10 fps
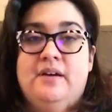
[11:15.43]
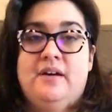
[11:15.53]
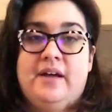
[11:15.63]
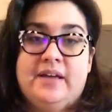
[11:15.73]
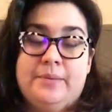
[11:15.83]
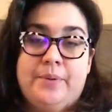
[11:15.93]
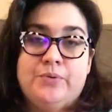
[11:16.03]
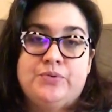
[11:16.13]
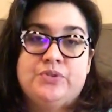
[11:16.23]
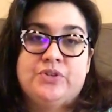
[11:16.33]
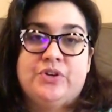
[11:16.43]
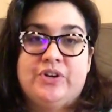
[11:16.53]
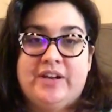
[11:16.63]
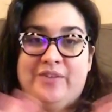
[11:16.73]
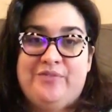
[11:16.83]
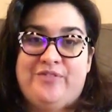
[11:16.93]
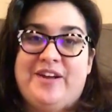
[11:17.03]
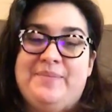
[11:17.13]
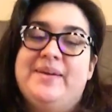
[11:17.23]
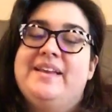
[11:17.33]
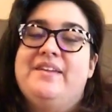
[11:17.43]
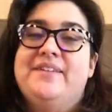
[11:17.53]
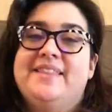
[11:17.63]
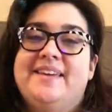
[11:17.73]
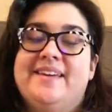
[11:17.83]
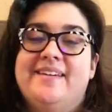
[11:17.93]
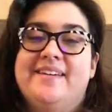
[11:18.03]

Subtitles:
I get a poster and I frame it and everything,